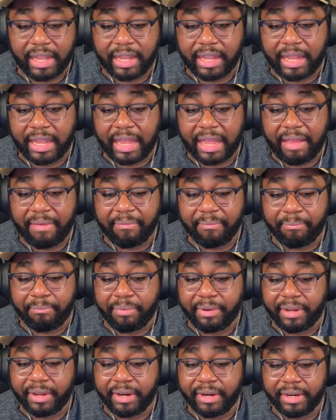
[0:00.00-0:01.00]
Um,
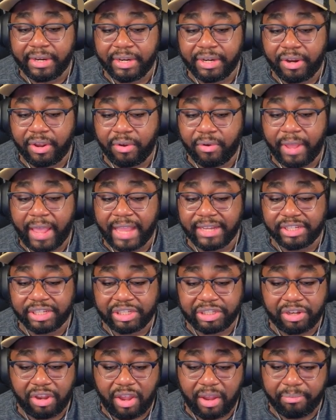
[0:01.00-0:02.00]
but you know, as the
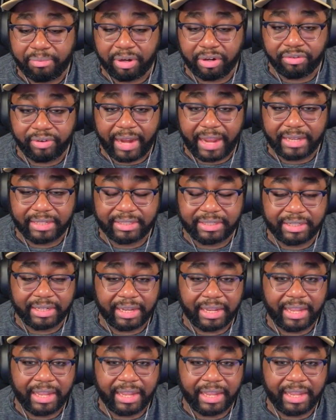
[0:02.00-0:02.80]
song progressed,